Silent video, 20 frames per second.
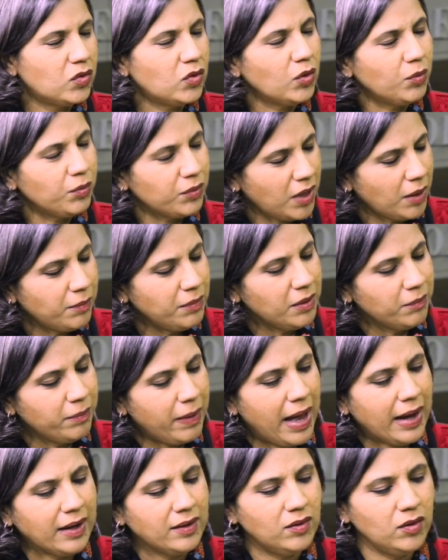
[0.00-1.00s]
So, coming
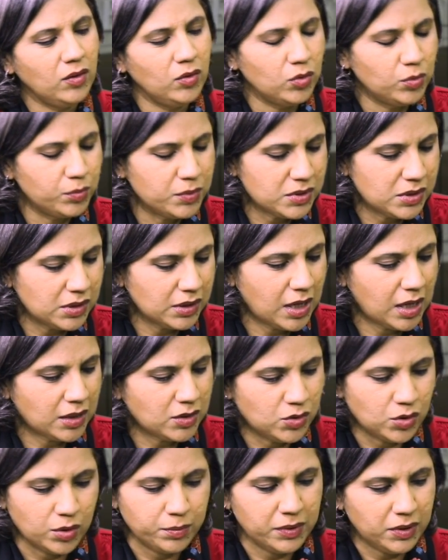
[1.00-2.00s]
back to you, Mr.
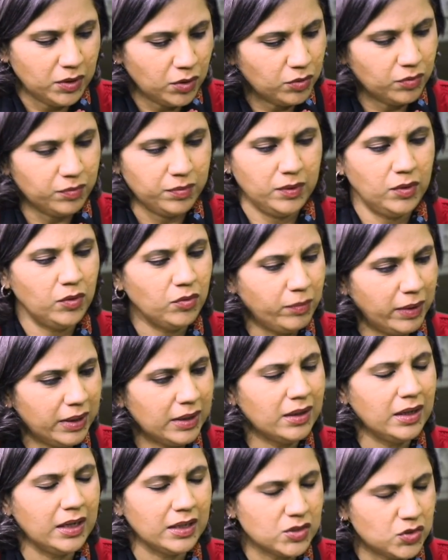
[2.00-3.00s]
Katju, I mean, you've made
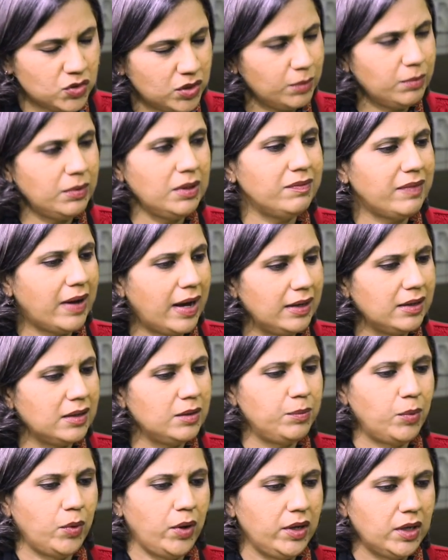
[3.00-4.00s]
an extremely
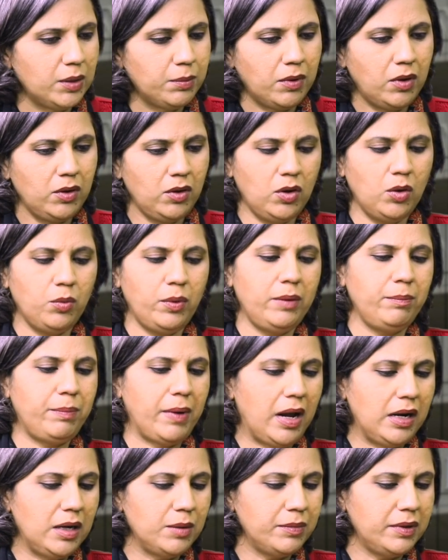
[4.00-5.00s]
valid point about, when
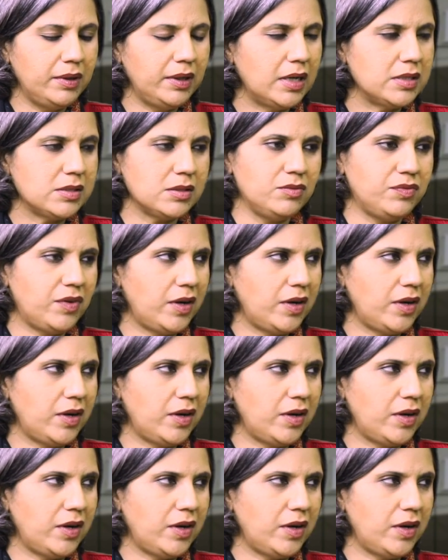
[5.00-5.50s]
Parliament doesn't